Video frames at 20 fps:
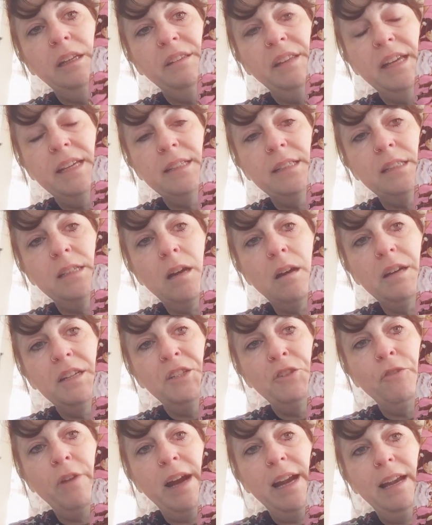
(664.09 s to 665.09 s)
things
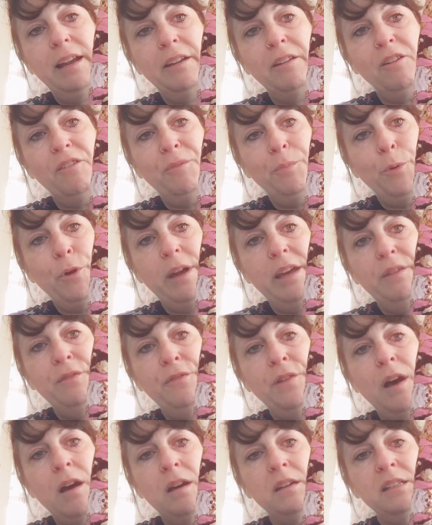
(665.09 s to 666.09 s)
started trailing off pretty
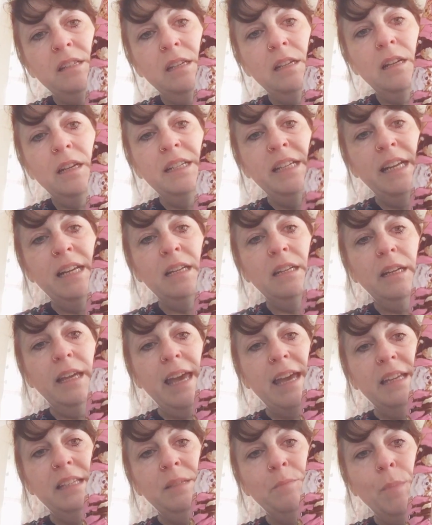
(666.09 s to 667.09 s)
fast and I didn't
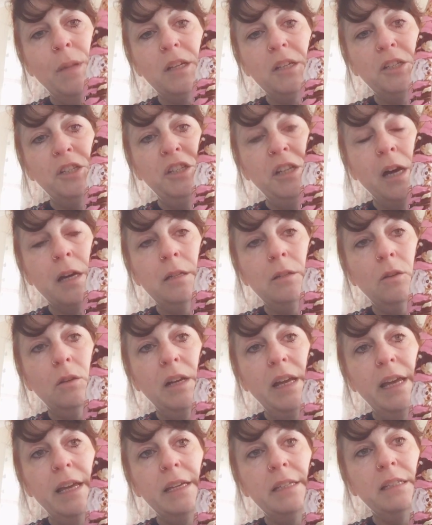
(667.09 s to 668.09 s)
get as much done
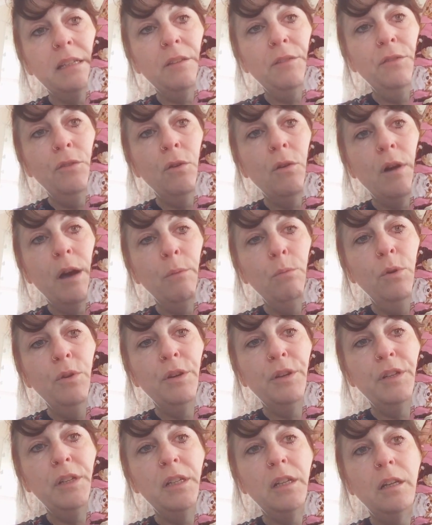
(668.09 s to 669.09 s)
on it as I thought I
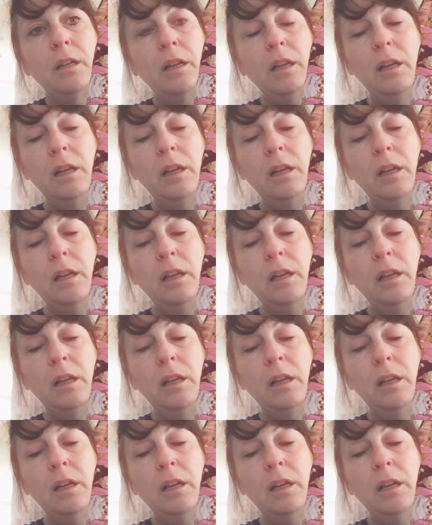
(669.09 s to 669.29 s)
would.